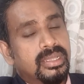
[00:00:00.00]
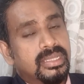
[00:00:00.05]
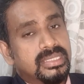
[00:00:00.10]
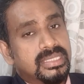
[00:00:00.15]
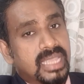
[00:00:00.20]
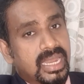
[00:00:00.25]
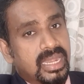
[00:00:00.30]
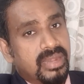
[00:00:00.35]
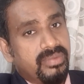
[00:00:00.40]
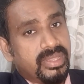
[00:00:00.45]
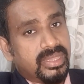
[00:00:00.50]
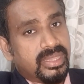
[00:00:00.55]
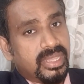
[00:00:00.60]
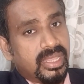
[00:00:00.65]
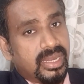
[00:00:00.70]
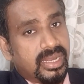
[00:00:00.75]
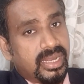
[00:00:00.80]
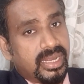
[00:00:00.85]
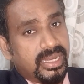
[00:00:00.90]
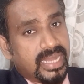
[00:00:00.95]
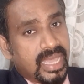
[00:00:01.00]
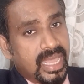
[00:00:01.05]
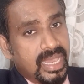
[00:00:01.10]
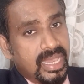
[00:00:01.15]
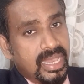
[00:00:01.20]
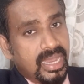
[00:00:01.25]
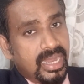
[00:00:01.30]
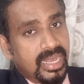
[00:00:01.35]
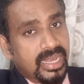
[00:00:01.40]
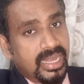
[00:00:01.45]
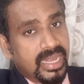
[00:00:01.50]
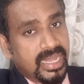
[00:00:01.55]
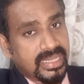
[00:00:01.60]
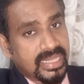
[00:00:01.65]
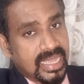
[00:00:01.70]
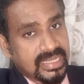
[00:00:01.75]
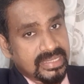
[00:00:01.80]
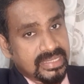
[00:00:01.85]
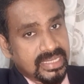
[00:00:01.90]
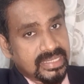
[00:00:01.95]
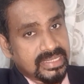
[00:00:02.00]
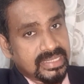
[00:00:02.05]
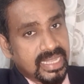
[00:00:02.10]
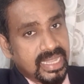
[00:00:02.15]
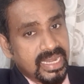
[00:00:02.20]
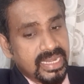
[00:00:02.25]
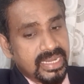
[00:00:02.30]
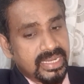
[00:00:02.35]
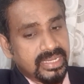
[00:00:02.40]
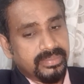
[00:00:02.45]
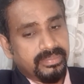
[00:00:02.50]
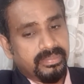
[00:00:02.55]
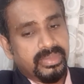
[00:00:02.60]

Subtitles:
child with a dull lethargic child,